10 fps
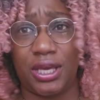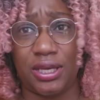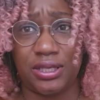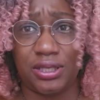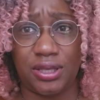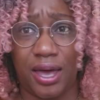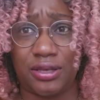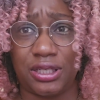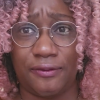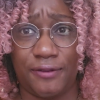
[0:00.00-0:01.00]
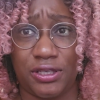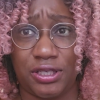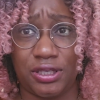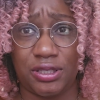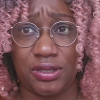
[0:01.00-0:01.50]
is and how she
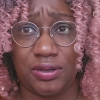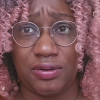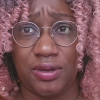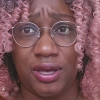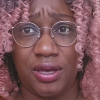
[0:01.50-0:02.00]
fits into